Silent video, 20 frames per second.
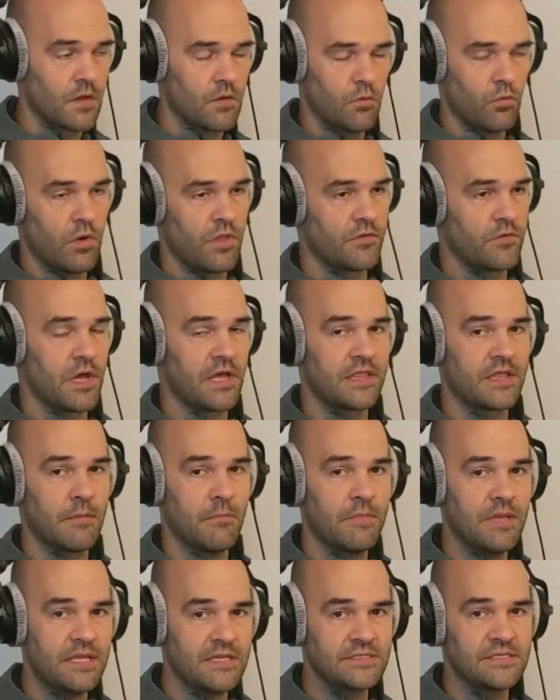Whether or not
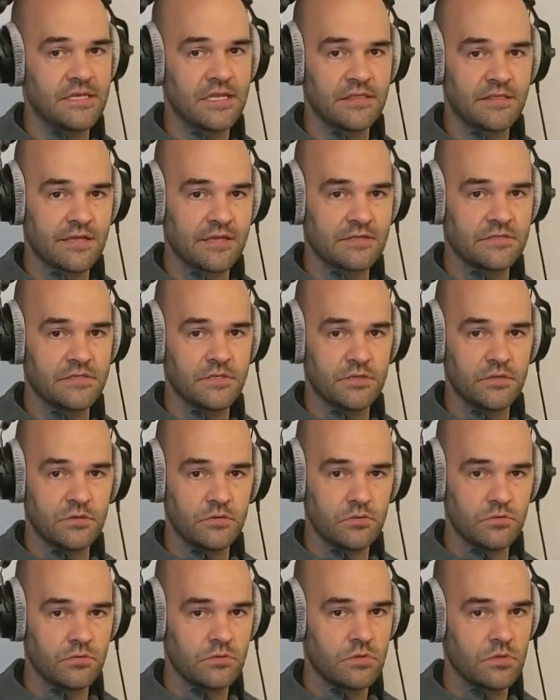that means anything to
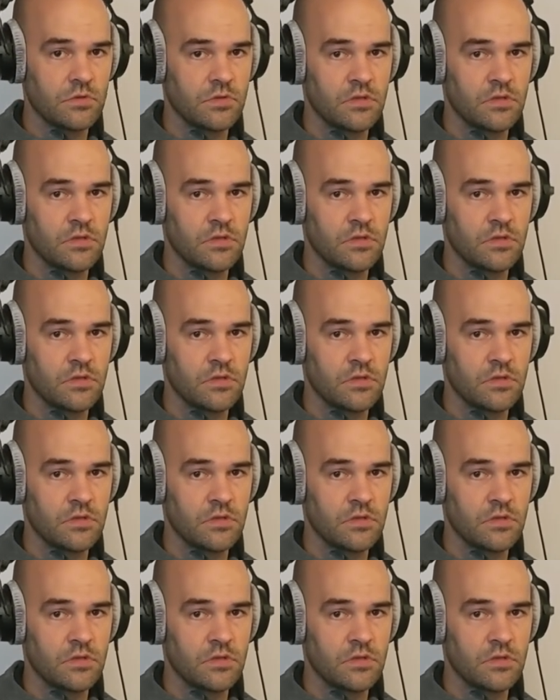you